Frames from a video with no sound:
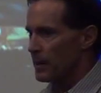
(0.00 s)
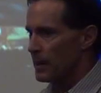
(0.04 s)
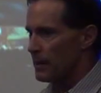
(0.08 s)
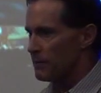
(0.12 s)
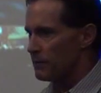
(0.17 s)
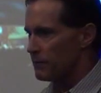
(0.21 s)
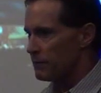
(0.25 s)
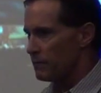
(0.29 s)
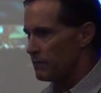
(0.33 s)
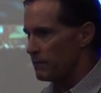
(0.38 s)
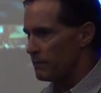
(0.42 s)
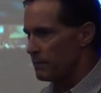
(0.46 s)

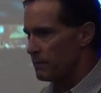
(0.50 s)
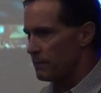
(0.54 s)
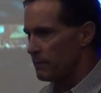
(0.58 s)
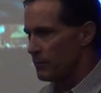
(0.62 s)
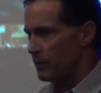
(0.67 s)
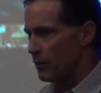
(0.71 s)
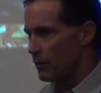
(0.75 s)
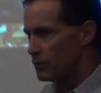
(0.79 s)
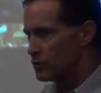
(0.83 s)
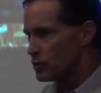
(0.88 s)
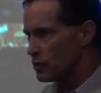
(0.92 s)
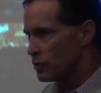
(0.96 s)
if
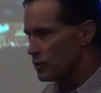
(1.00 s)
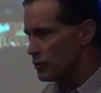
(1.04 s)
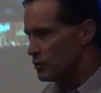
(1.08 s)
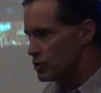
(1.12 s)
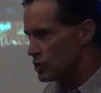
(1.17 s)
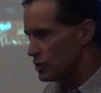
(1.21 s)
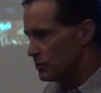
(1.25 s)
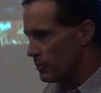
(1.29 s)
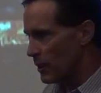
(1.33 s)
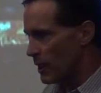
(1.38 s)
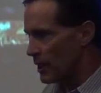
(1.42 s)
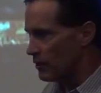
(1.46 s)
those are
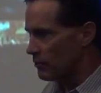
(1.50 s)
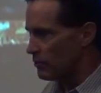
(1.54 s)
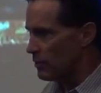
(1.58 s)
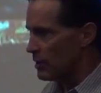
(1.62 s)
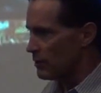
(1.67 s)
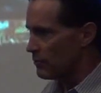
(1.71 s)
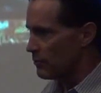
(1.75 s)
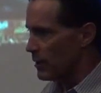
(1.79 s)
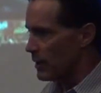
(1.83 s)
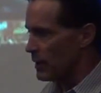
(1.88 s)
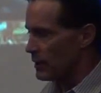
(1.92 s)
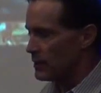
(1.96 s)
used to
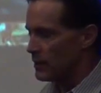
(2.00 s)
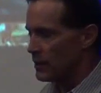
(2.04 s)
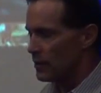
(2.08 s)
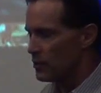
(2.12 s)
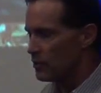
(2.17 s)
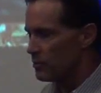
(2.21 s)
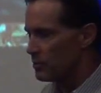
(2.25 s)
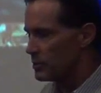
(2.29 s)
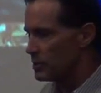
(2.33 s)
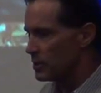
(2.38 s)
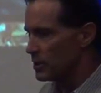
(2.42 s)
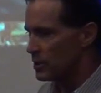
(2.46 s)
migrate rain, and
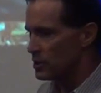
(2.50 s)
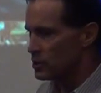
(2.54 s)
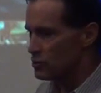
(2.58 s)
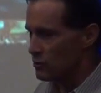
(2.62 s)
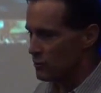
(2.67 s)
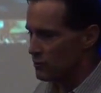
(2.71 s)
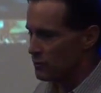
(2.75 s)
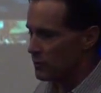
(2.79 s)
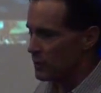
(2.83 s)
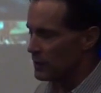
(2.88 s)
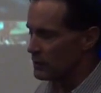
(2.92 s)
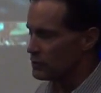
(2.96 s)
other
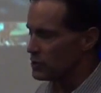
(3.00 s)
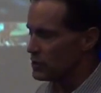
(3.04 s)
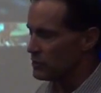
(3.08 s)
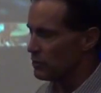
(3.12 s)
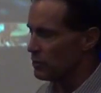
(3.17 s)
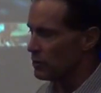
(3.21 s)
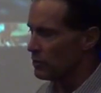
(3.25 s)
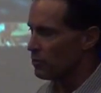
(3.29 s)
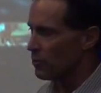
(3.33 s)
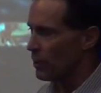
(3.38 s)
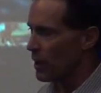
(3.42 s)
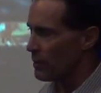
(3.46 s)
particulates we feel have
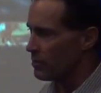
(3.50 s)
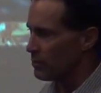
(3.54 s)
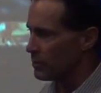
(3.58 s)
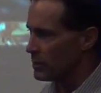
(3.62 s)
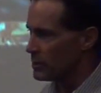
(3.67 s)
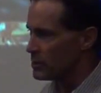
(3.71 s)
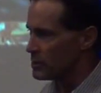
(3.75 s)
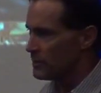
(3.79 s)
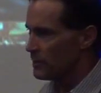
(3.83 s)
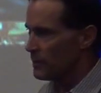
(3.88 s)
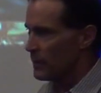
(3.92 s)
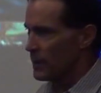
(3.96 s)
similar
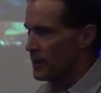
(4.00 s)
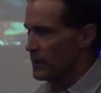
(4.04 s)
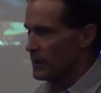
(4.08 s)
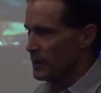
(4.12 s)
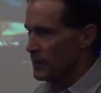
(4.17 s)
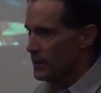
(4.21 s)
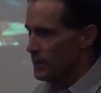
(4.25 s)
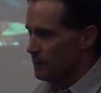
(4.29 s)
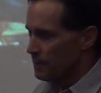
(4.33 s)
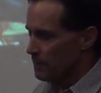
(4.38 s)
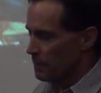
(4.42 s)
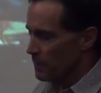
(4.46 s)
properties,
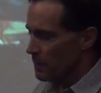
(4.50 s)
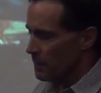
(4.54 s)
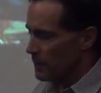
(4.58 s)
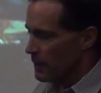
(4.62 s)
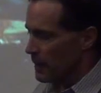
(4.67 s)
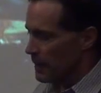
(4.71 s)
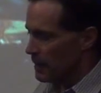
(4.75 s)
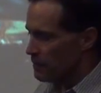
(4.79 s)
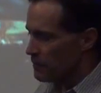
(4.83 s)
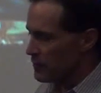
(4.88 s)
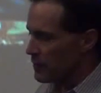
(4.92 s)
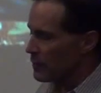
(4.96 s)

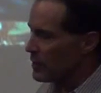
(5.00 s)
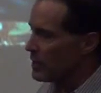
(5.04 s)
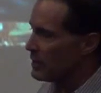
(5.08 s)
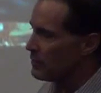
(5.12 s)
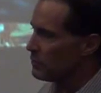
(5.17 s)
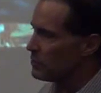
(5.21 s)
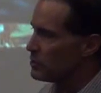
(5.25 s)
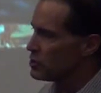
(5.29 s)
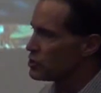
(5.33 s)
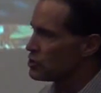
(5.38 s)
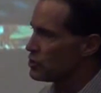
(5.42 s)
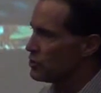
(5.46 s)
if they're
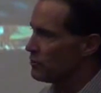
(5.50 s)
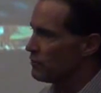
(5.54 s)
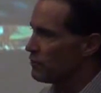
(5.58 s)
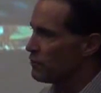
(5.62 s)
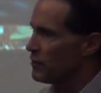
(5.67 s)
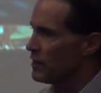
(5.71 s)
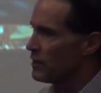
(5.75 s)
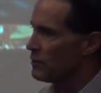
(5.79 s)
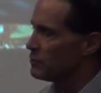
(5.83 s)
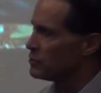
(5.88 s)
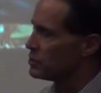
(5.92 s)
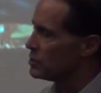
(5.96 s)
hit with a certain
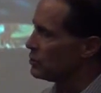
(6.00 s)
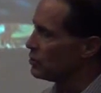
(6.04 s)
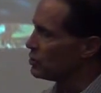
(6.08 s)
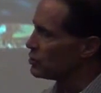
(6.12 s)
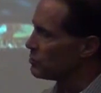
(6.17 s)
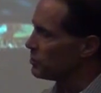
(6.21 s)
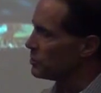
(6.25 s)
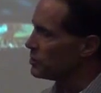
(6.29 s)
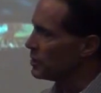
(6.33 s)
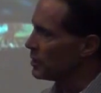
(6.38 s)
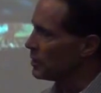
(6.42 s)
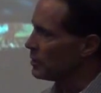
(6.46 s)
frequency,
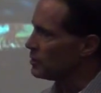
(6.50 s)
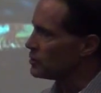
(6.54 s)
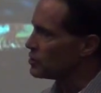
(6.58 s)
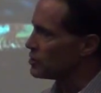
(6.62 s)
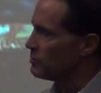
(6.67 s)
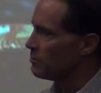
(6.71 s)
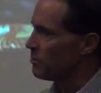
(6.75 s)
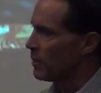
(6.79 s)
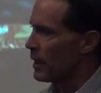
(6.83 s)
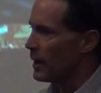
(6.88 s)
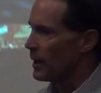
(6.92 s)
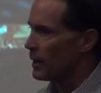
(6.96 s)
those particulates
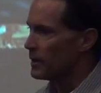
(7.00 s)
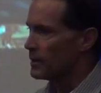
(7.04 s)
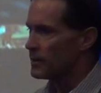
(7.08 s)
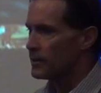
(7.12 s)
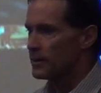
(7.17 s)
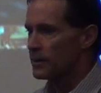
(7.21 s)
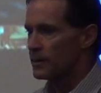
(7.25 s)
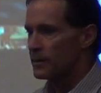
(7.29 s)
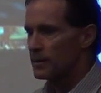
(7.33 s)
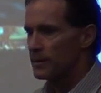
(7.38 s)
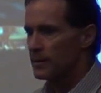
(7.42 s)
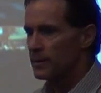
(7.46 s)
combine
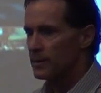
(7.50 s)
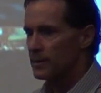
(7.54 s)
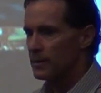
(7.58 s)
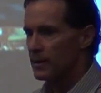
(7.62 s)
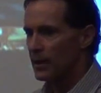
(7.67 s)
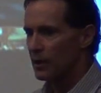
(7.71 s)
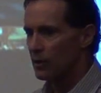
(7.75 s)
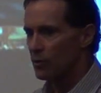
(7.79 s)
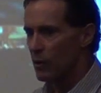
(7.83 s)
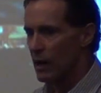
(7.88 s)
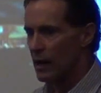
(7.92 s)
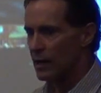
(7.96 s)

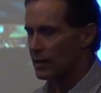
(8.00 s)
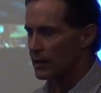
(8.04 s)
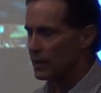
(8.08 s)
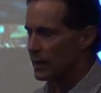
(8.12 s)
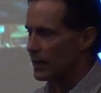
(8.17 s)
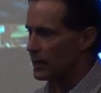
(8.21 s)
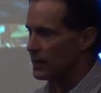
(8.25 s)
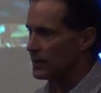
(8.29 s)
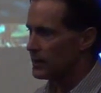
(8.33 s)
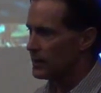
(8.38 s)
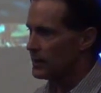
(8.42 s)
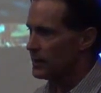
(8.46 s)
and
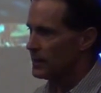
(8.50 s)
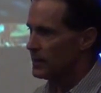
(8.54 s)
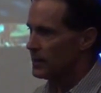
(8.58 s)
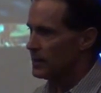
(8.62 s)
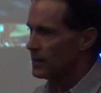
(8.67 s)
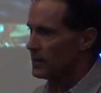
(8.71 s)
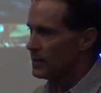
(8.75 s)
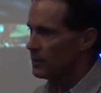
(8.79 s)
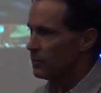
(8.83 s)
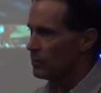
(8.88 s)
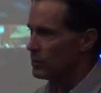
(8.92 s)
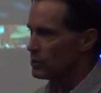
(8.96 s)
coagulate,
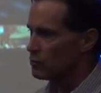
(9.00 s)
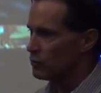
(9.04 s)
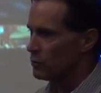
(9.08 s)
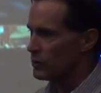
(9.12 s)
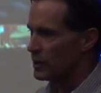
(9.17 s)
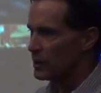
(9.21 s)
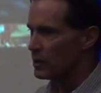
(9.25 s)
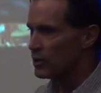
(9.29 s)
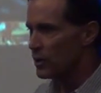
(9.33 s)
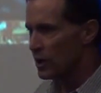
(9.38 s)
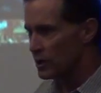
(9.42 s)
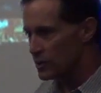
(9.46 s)
which
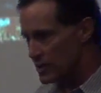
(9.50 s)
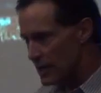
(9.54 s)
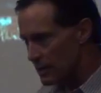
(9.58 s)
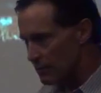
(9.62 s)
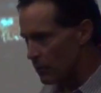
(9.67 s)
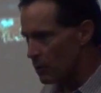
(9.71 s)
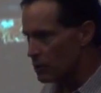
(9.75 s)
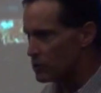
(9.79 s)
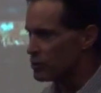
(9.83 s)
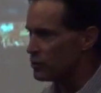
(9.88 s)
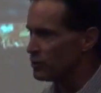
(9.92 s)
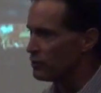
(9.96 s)
would then cause that
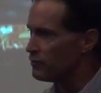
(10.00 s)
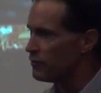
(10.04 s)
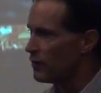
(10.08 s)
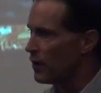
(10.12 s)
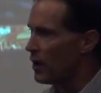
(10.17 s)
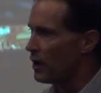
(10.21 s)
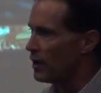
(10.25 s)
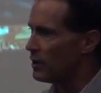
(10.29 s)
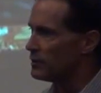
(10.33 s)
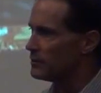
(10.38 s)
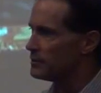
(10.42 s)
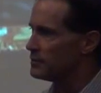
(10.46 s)
moisture to
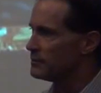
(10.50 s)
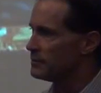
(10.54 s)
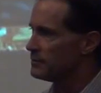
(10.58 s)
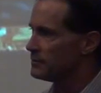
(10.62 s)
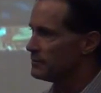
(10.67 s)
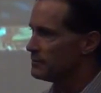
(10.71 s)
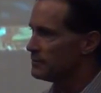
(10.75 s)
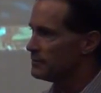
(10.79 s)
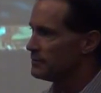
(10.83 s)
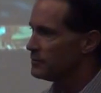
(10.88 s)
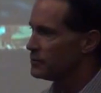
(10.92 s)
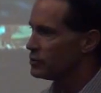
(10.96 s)
fall.
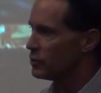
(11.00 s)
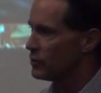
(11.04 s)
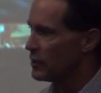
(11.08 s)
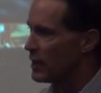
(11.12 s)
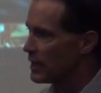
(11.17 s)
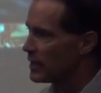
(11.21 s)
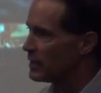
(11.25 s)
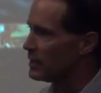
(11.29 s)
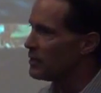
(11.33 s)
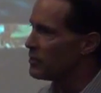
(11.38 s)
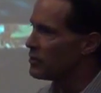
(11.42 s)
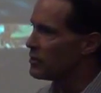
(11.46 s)
So
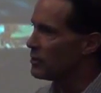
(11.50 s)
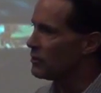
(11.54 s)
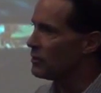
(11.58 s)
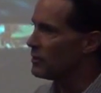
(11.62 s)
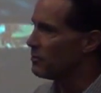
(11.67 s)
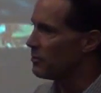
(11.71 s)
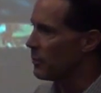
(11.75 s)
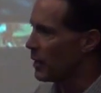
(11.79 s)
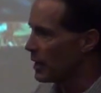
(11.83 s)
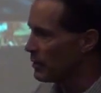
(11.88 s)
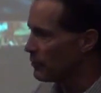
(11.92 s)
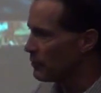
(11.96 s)
they can, in
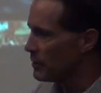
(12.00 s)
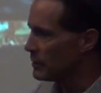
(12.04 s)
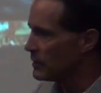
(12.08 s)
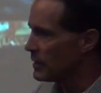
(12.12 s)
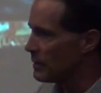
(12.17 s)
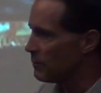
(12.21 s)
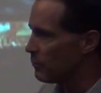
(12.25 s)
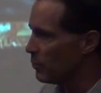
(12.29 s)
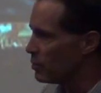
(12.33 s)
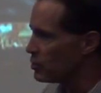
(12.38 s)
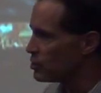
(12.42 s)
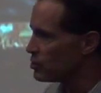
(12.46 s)
theory, migrate
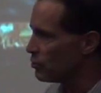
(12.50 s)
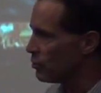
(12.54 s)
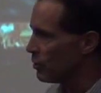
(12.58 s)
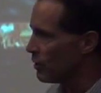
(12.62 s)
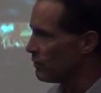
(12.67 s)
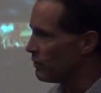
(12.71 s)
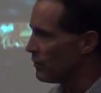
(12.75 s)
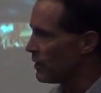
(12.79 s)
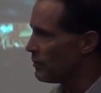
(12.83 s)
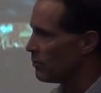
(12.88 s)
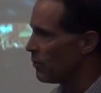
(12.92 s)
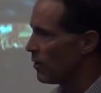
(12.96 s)
that moisture
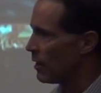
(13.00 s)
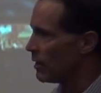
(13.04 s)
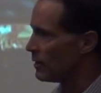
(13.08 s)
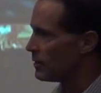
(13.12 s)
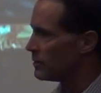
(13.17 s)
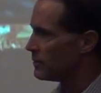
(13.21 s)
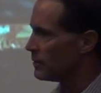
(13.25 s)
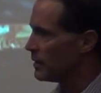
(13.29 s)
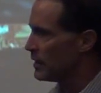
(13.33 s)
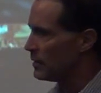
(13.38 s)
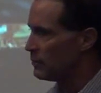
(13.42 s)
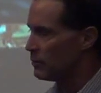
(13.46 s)
wherever they
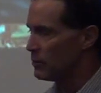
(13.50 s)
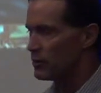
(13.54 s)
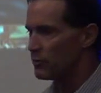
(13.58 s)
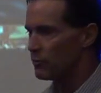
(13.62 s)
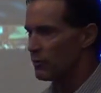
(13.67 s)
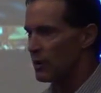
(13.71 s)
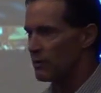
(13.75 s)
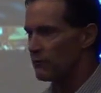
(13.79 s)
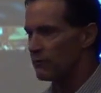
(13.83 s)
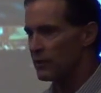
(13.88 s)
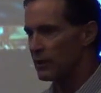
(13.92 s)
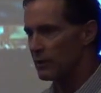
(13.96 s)
want, hit it with
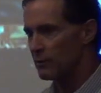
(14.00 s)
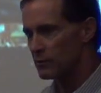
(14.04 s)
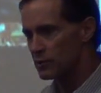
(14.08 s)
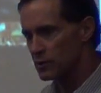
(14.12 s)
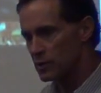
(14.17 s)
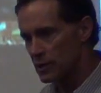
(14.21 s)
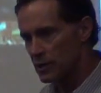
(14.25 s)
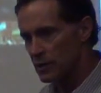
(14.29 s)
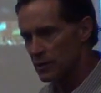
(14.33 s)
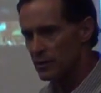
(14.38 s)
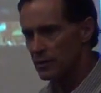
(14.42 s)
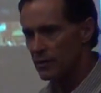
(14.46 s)
the right
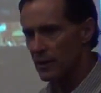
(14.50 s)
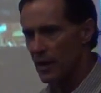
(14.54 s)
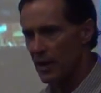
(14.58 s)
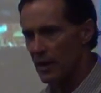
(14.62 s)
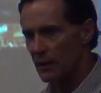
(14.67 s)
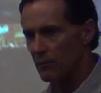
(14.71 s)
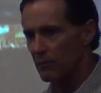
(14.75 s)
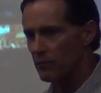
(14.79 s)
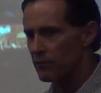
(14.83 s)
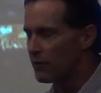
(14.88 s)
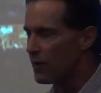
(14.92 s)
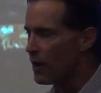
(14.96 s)
frequency,
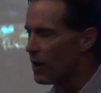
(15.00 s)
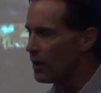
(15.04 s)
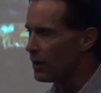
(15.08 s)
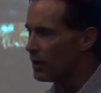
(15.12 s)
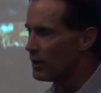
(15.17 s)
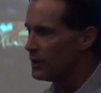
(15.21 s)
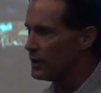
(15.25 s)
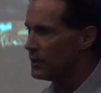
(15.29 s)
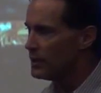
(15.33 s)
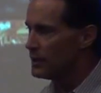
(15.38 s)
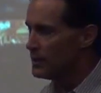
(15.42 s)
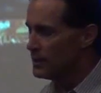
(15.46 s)
and it will
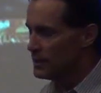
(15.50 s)
fall.